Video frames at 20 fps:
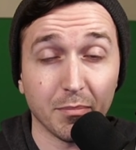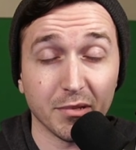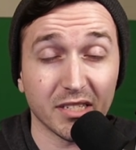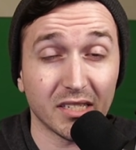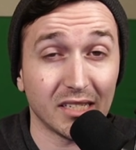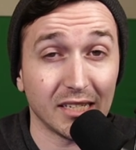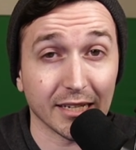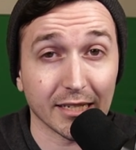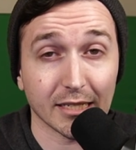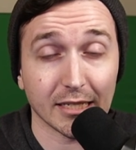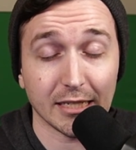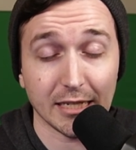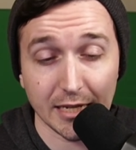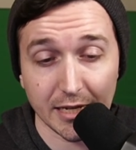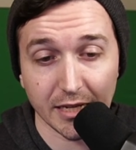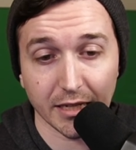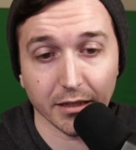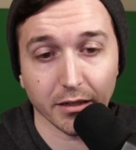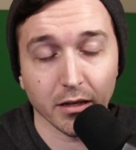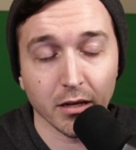
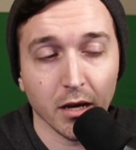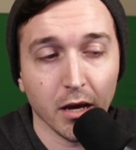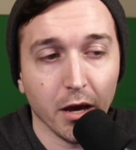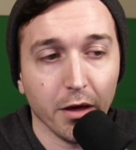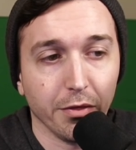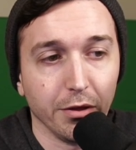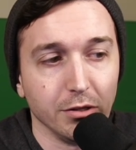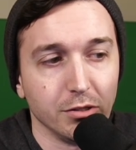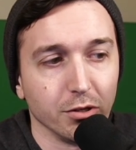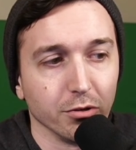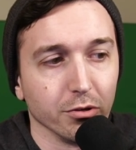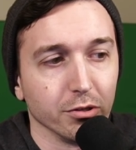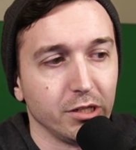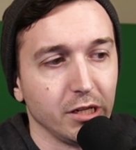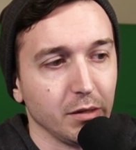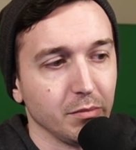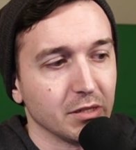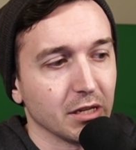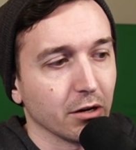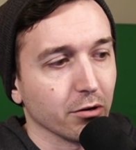16. These are your
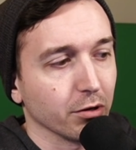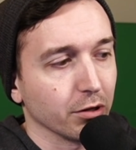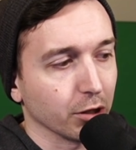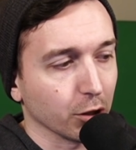teams that are in the